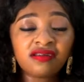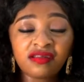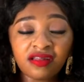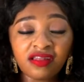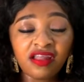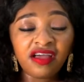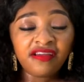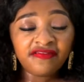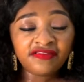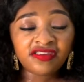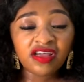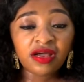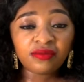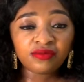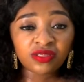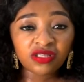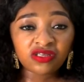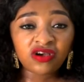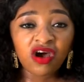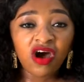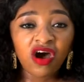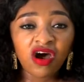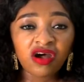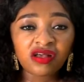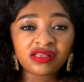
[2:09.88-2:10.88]
Lifetime
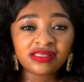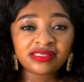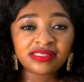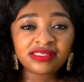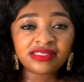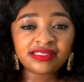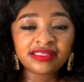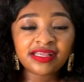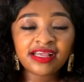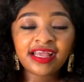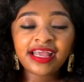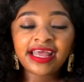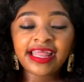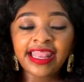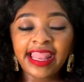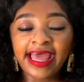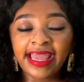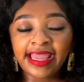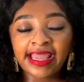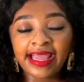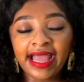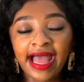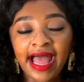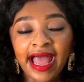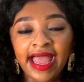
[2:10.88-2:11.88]
scars.
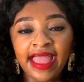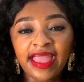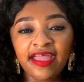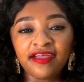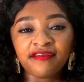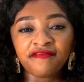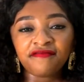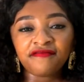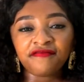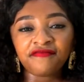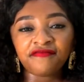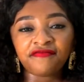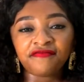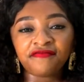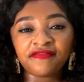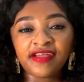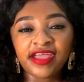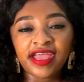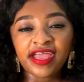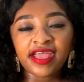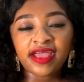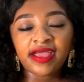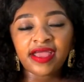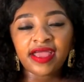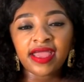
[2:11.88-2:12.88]
Like, I have
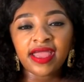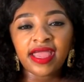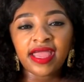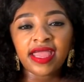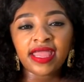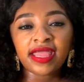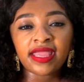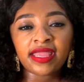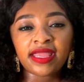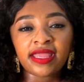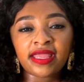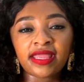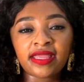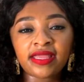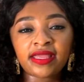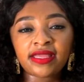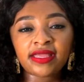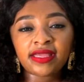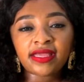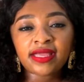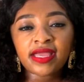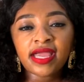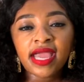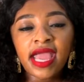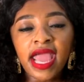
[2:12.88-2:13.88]
a
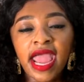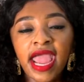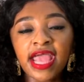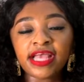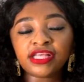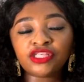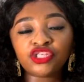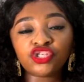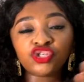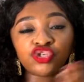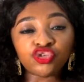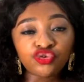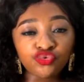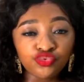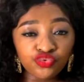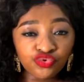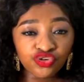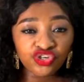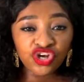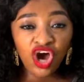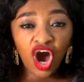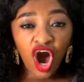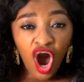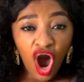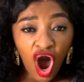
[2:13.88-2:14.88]

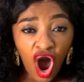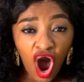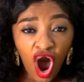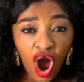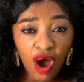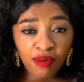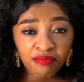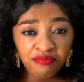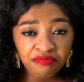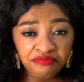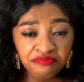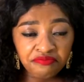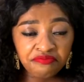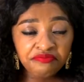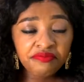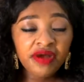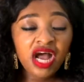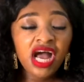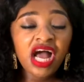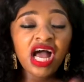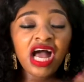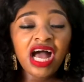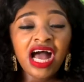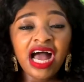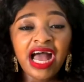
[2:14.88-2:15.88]
skewed arm,
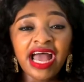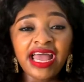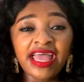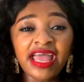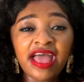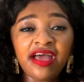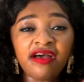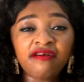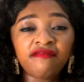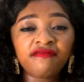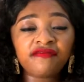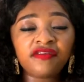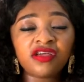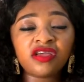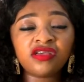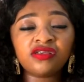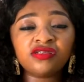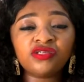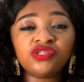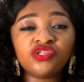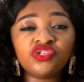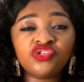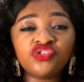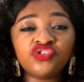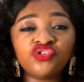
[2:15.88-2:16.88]
I have a
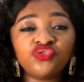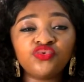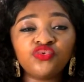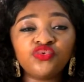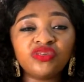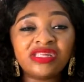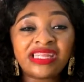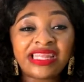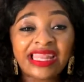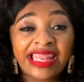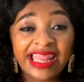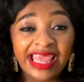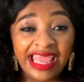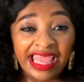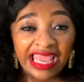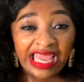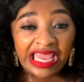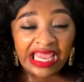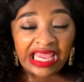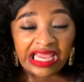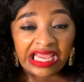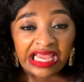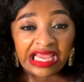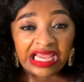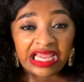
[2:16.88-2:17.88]
skewed
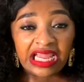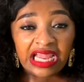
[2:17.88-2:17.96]
leg,